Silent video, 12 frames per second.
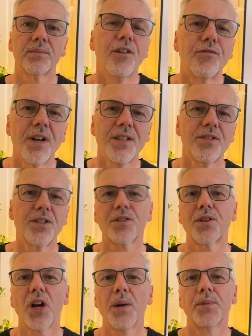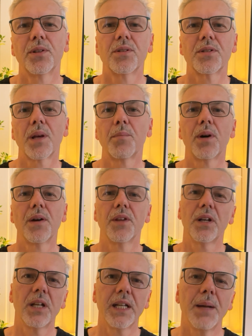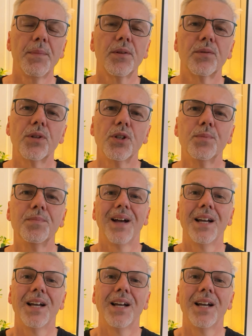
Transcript: Her friends described her as someone that lit up the room,